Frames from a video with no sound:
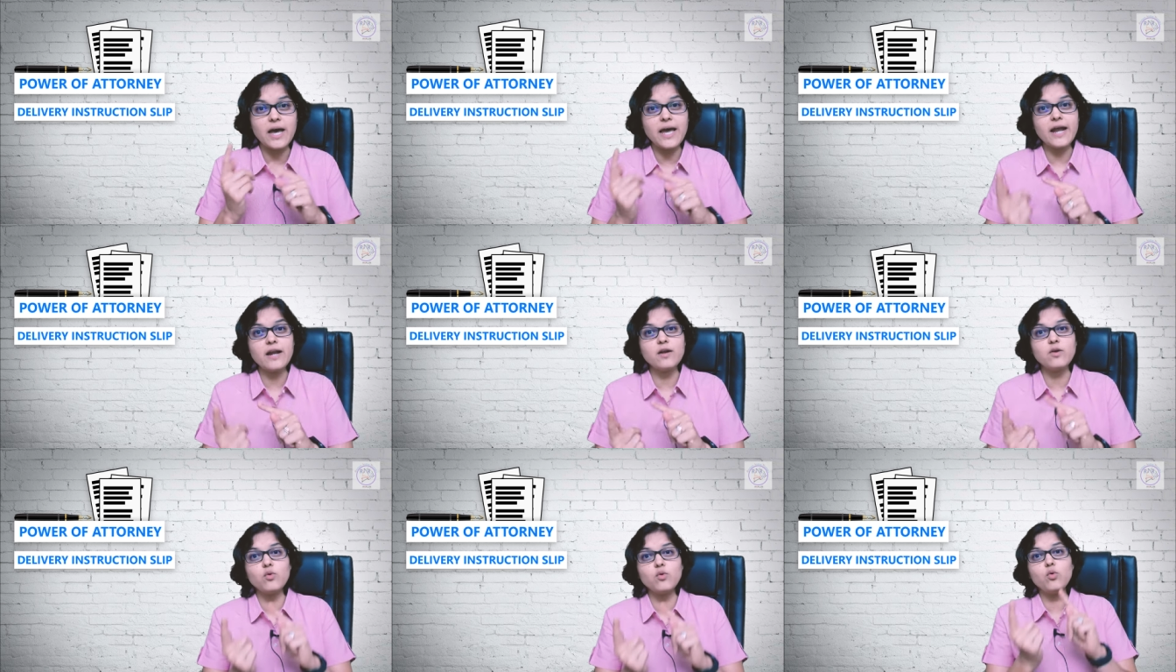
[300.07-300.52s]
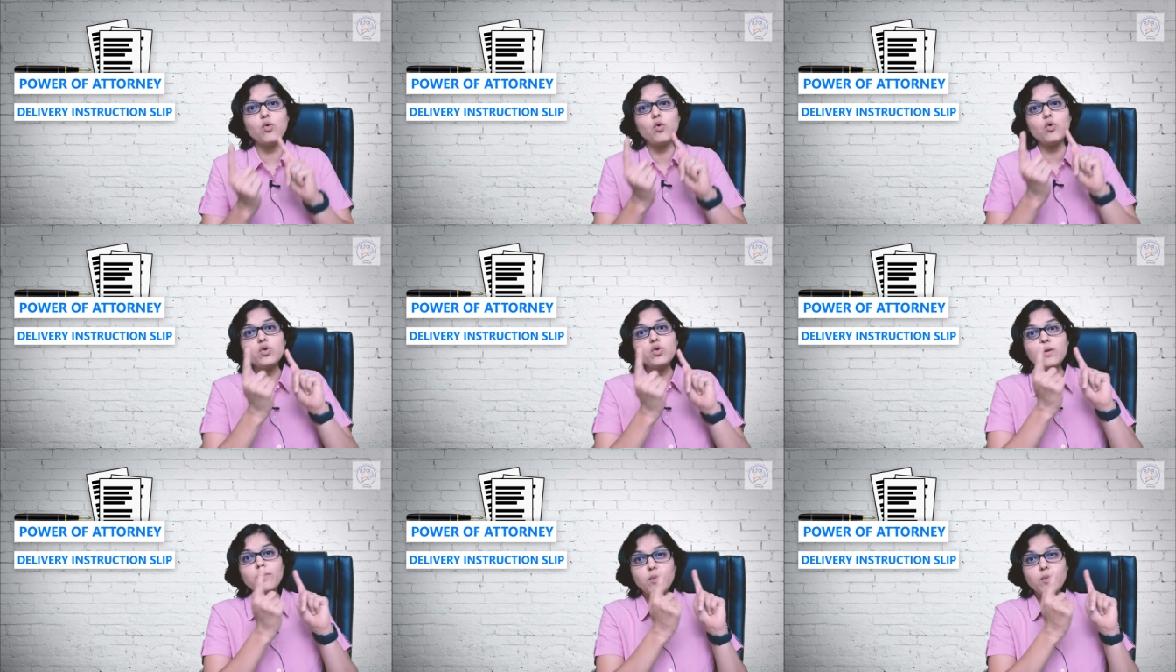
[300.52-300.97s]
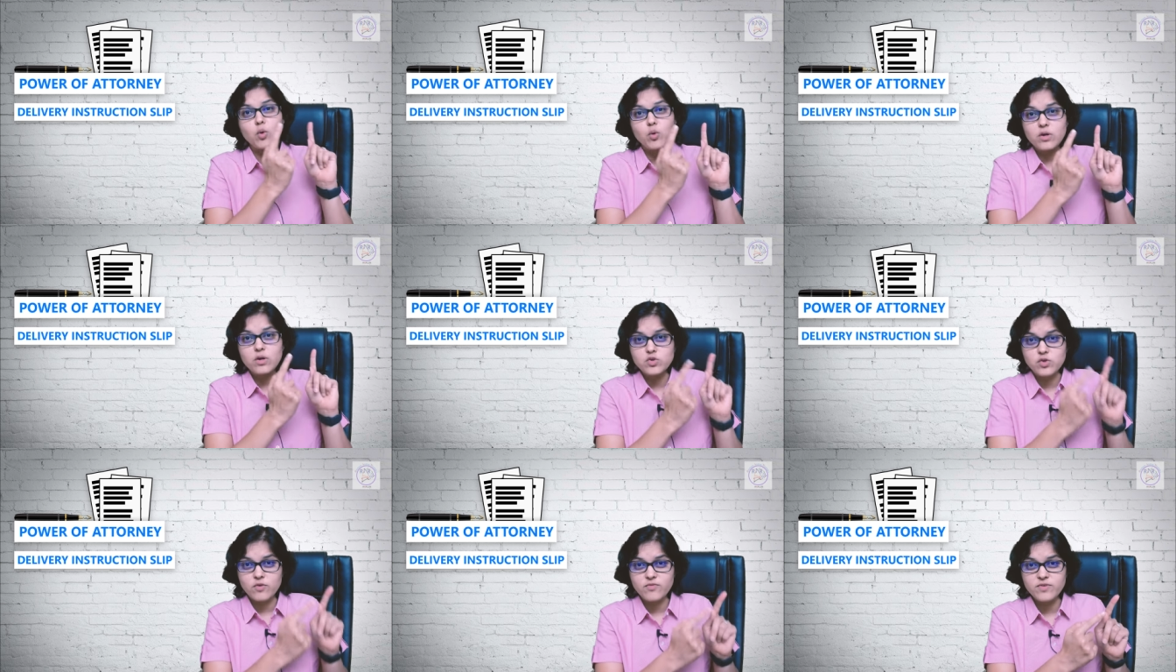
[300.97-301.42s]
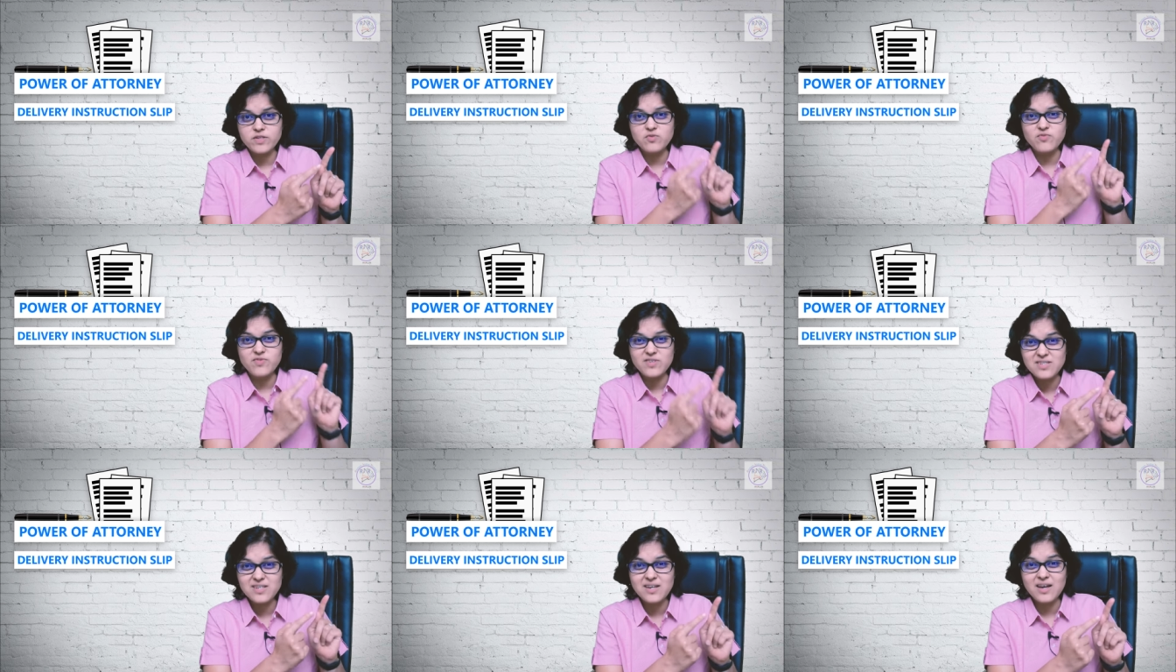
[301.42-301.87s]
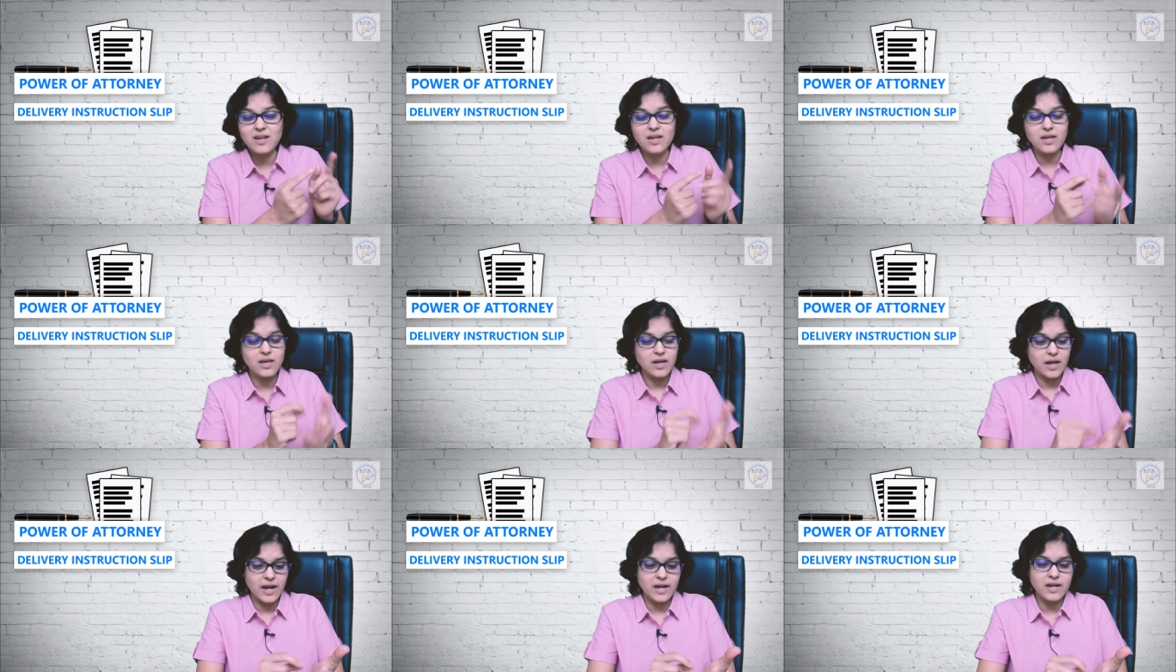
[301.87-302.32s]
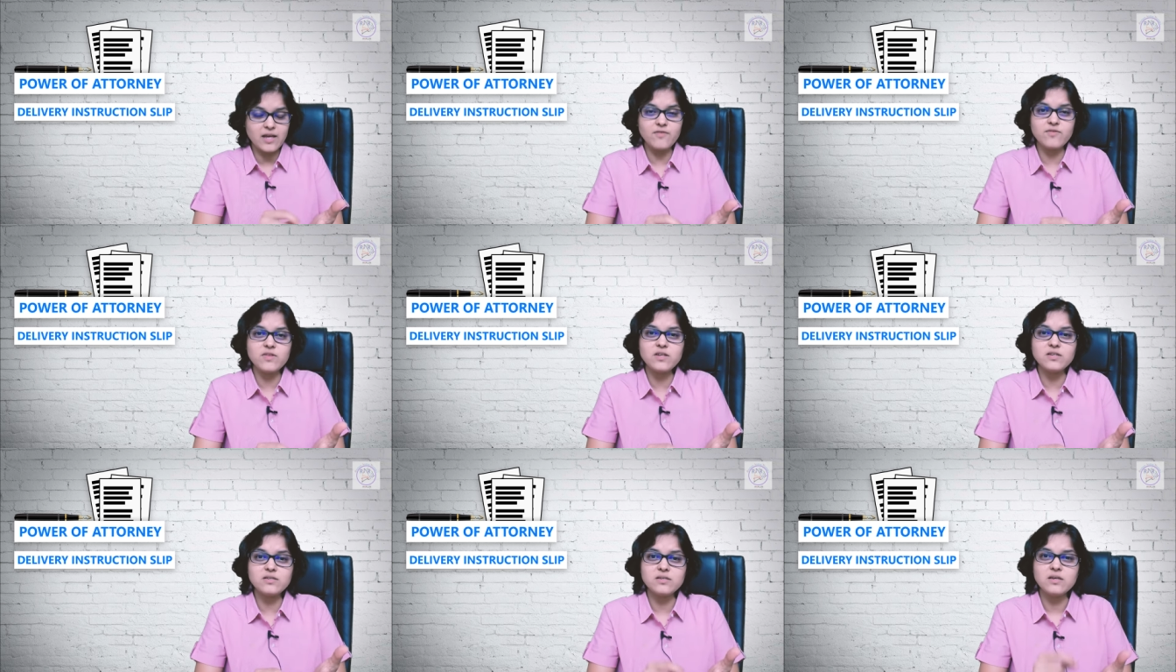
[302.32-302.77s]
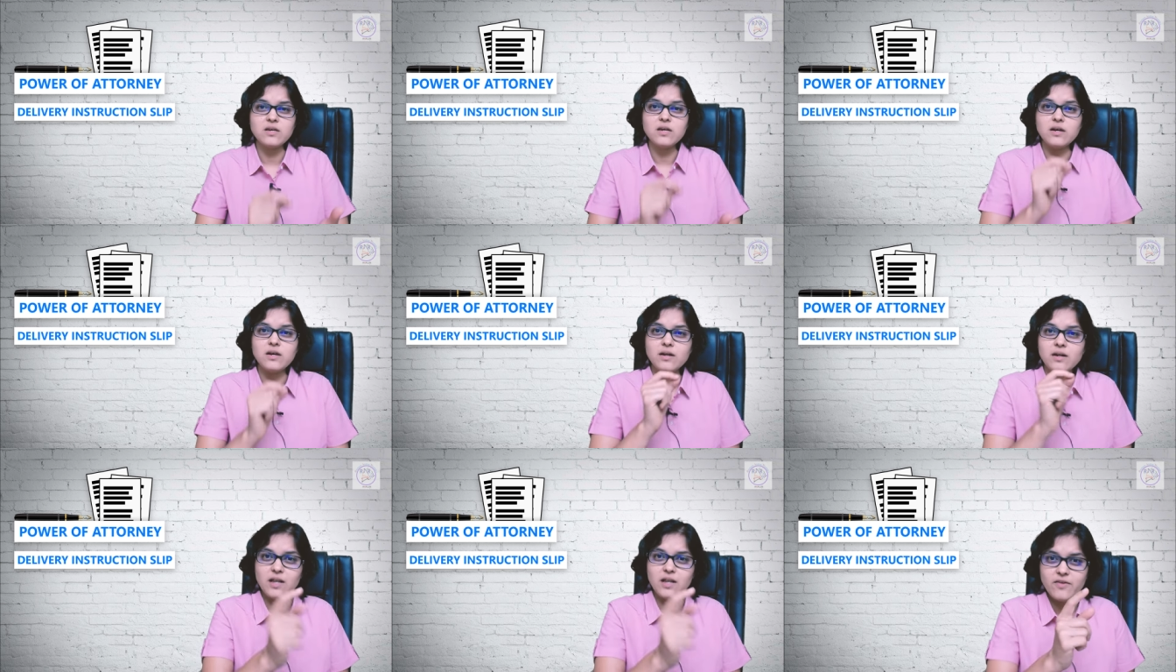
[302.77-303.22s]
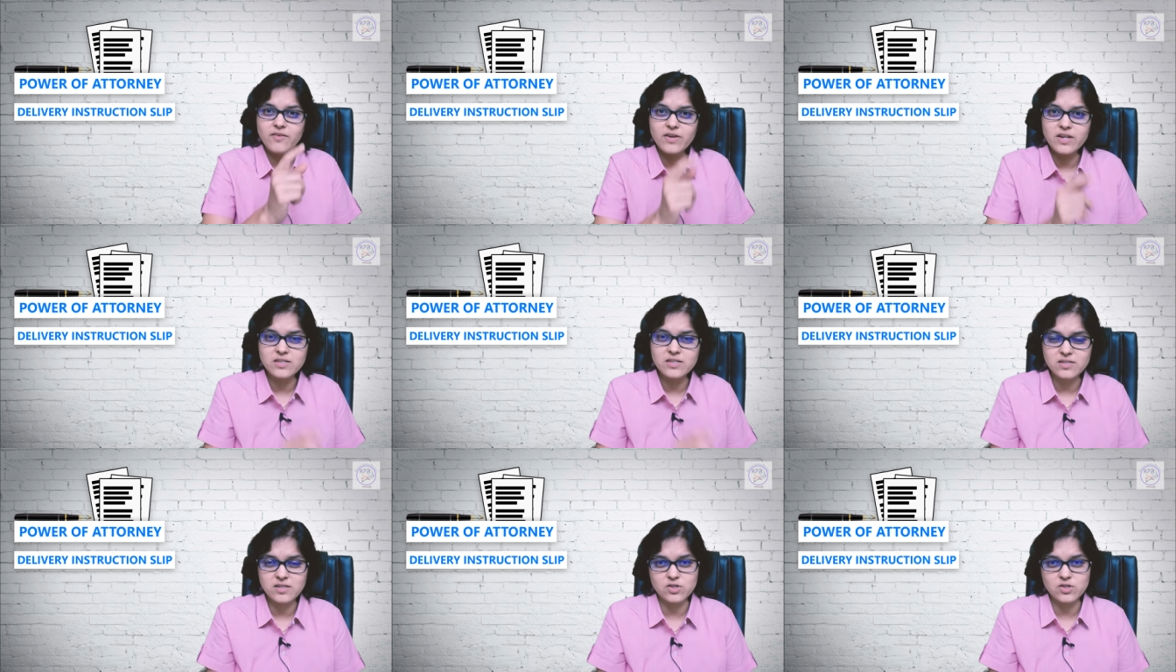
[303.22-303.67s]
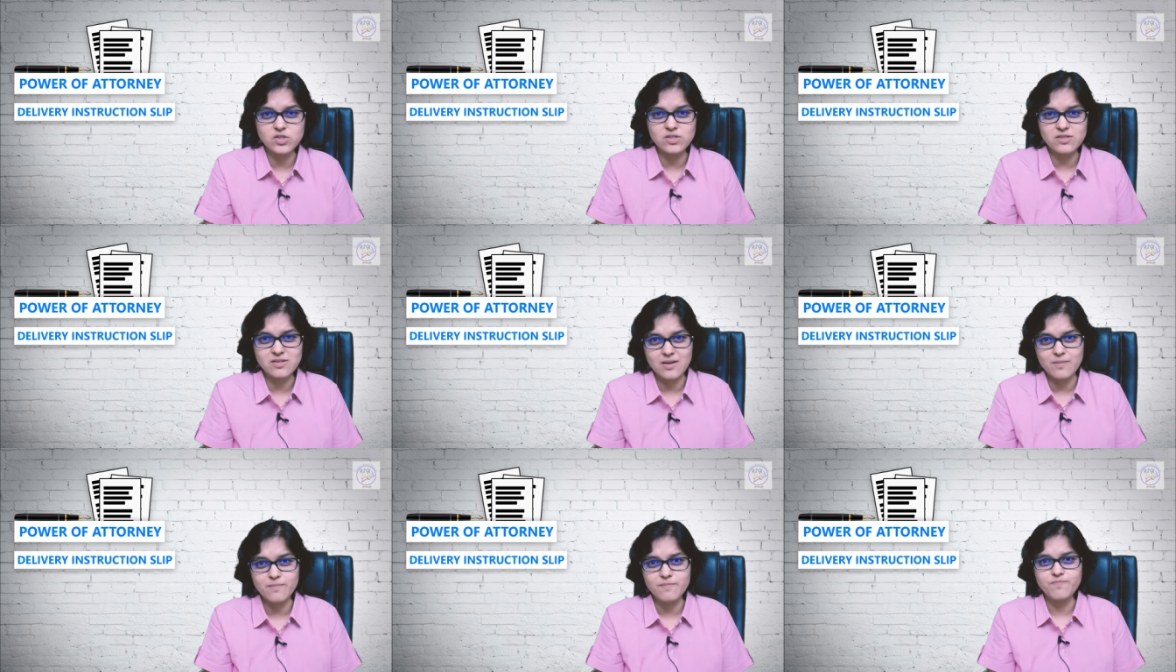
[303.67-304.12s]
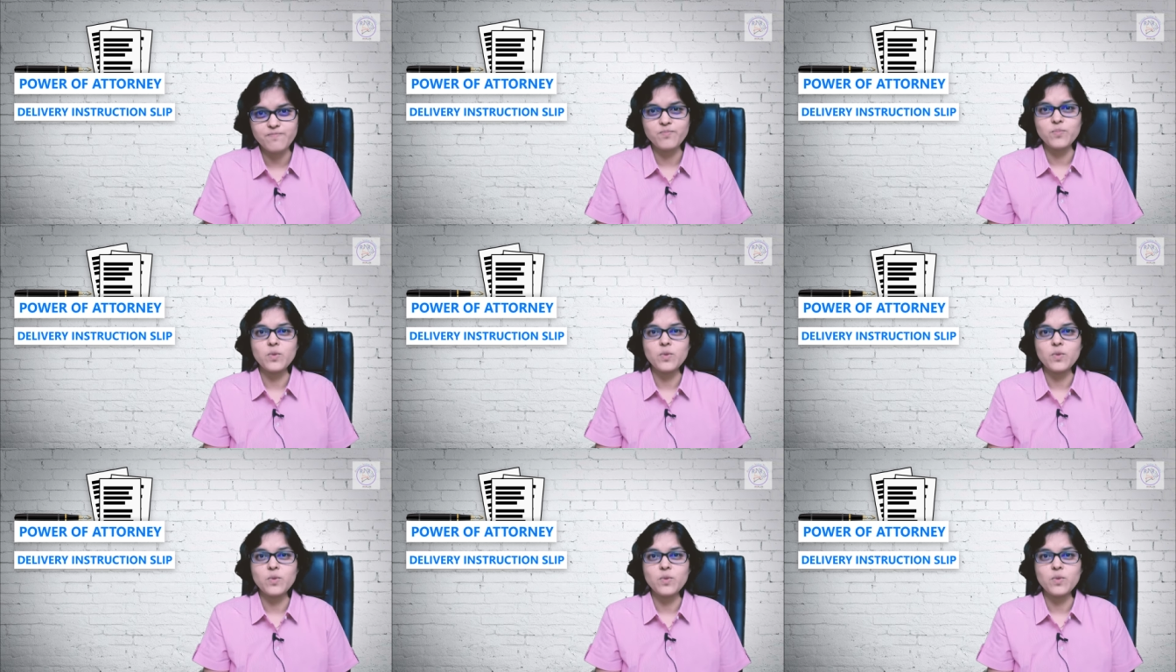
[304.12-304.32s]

had to go to the broker's office physically and give this delivery instruction slip.